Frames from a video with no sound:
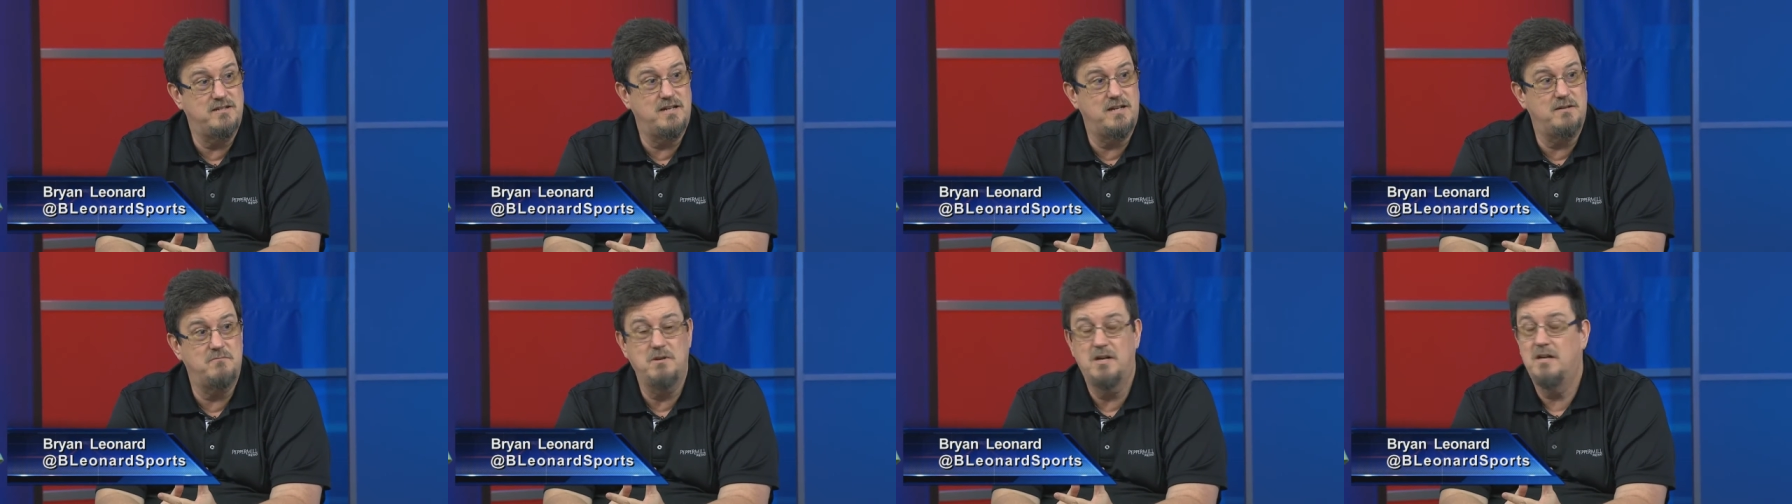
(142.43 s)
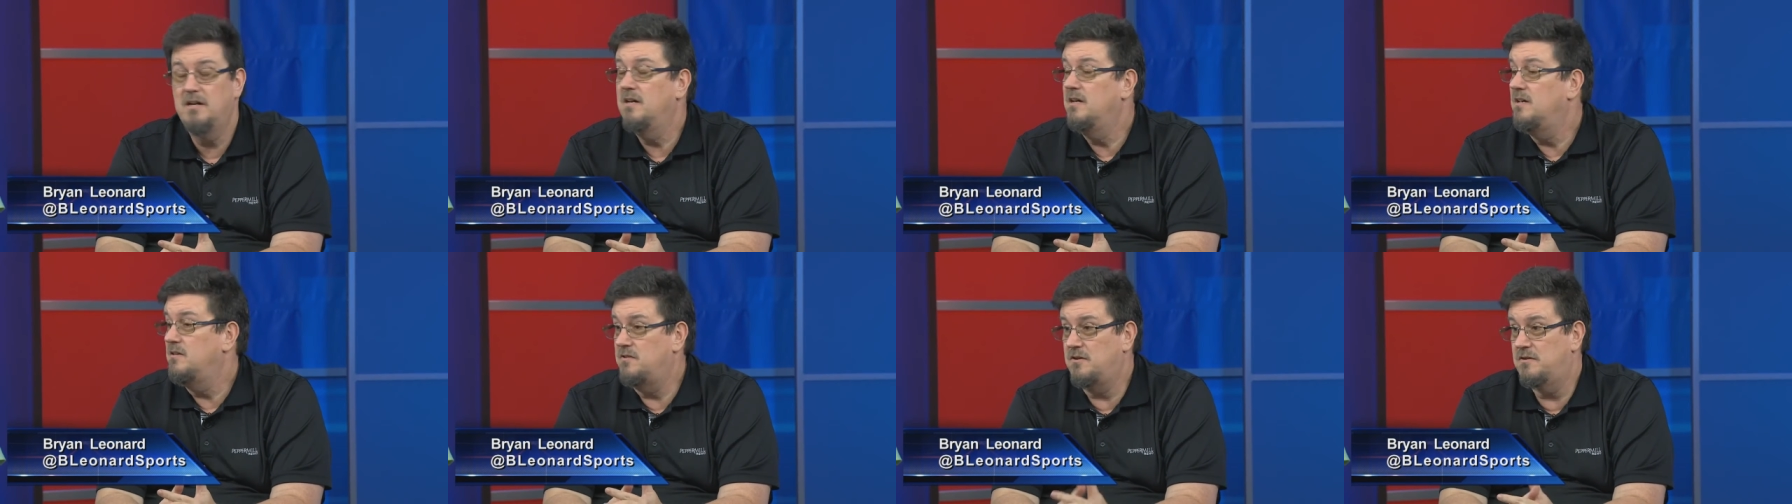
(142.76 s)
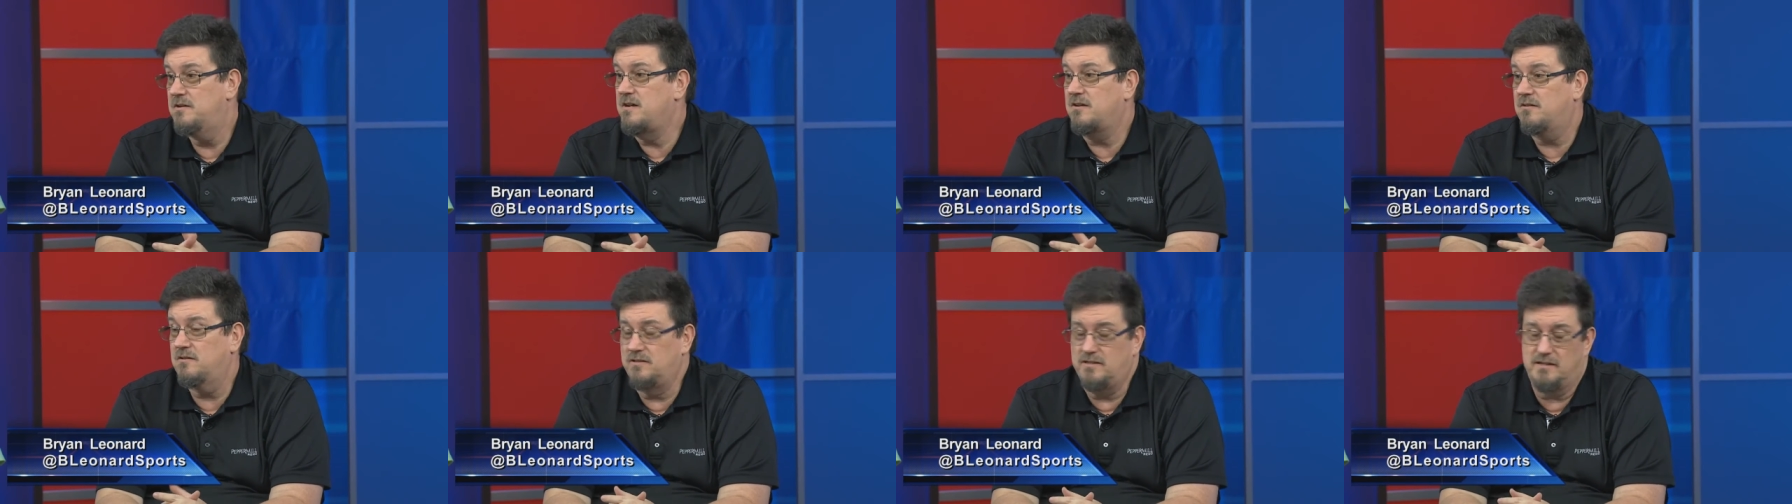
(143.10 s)
team. They're
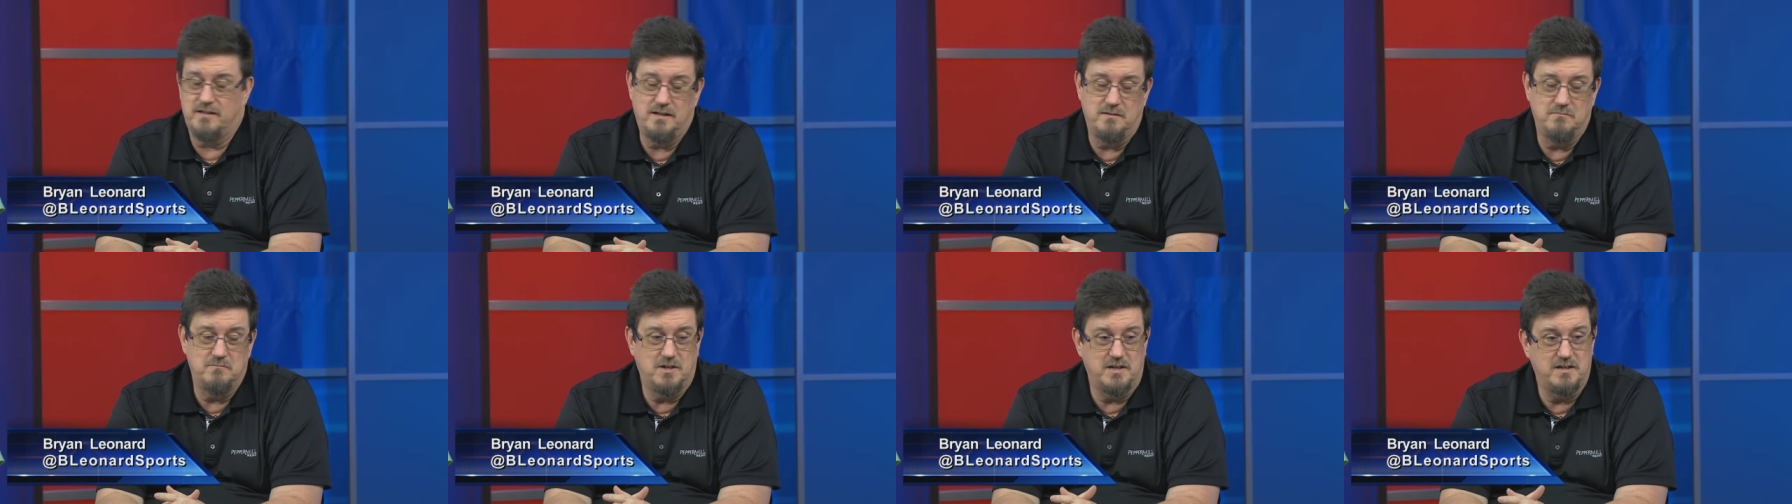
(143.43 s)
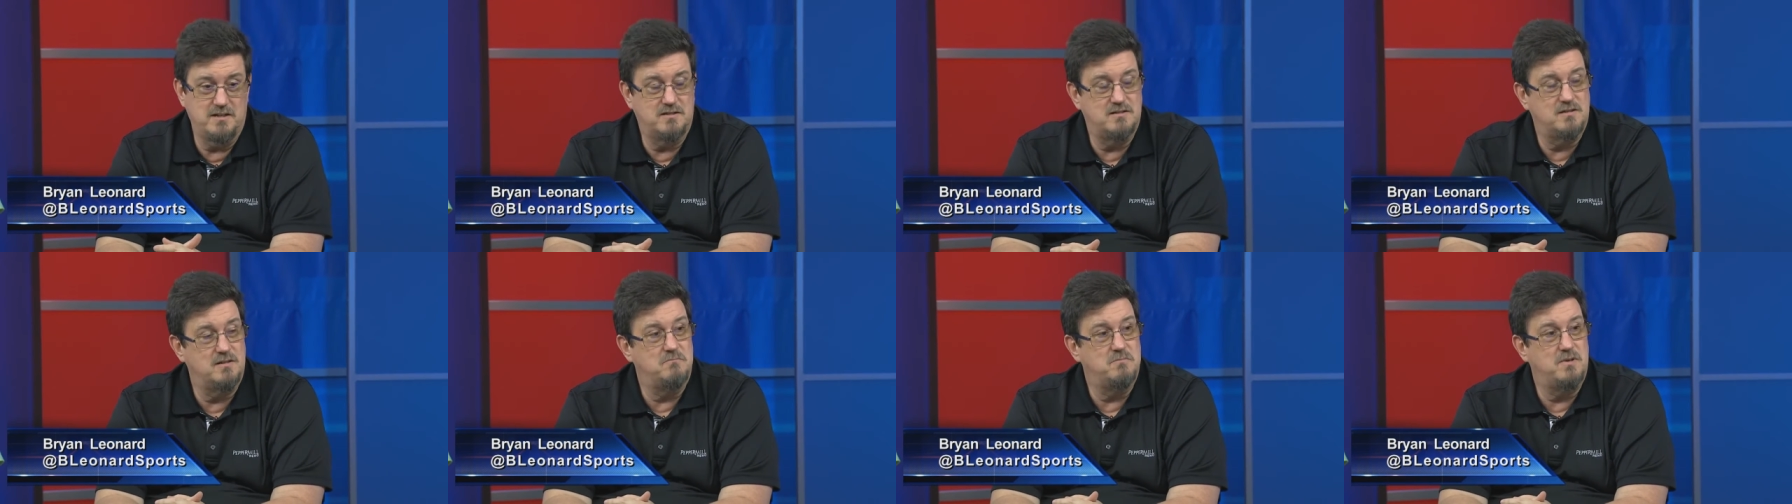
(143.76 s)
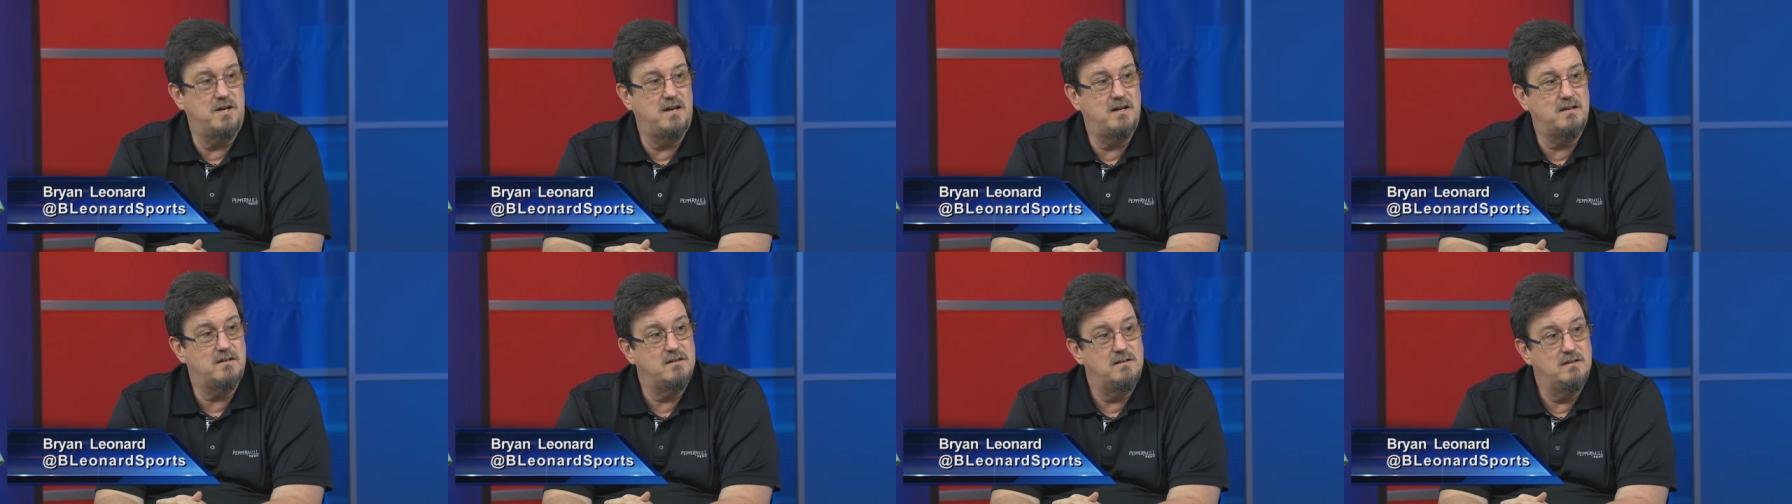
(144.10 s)
not going to let anybody sit
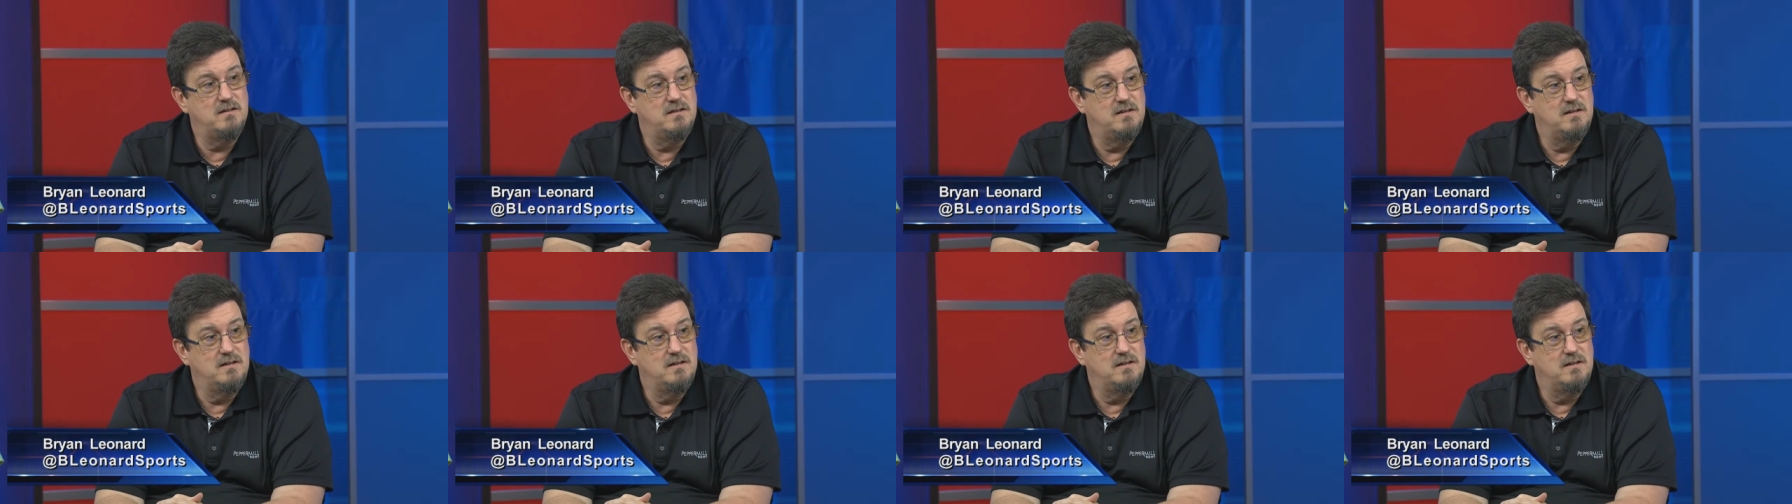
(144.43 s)
back.